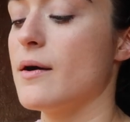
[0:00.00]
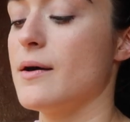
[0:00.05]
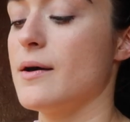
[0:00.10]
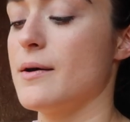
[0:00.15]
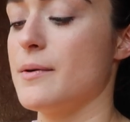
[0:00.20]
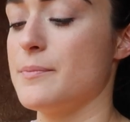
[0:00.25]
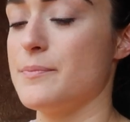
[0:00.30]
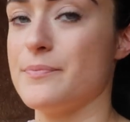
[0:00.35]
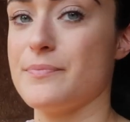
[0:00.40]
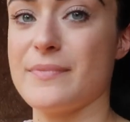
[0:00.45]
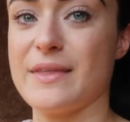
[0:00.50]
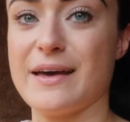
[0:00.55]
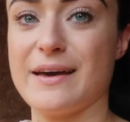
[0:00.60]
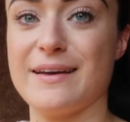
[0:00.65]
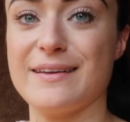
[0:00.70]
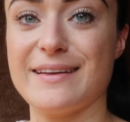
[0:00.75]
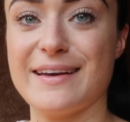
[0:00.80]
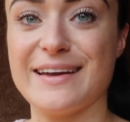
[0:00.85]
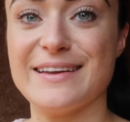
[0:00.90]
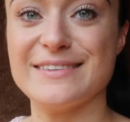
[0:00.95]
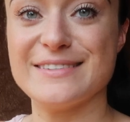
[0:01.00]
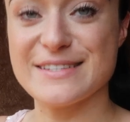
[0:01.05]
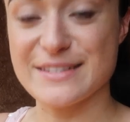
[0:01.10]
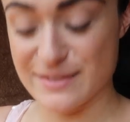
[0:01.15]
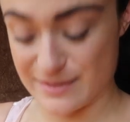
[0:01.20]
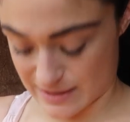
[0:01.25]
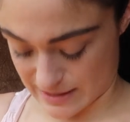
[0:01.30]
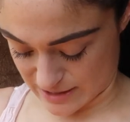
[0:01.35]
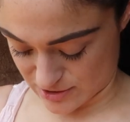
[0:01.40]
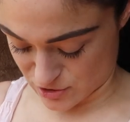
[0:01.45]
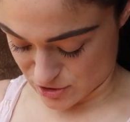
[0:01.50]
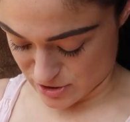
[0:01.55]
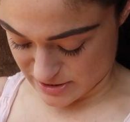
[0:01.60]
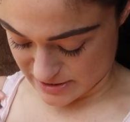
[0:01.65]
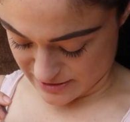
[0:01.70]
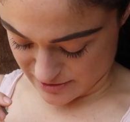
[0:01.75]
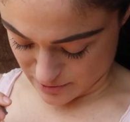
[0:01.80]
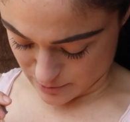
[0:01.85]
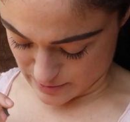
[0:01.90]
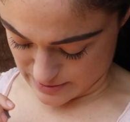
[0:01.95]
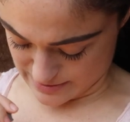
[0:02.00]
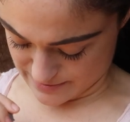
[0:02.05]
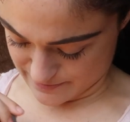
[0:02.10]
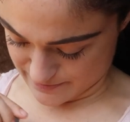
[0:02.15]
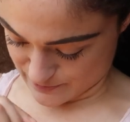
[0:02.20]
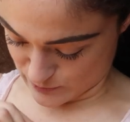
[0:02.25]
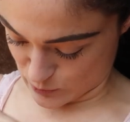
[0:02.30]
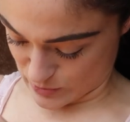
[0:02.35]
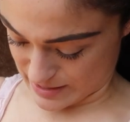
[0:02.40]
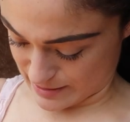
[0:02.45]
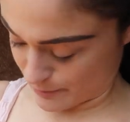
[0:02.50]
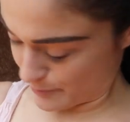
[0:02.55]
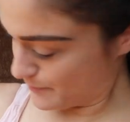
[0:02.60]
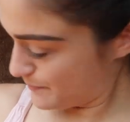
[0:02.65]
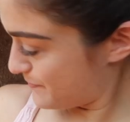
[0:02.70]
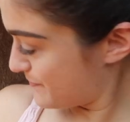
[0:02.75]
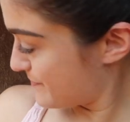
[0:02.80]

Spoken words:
That I didn't catch a single one. Wow.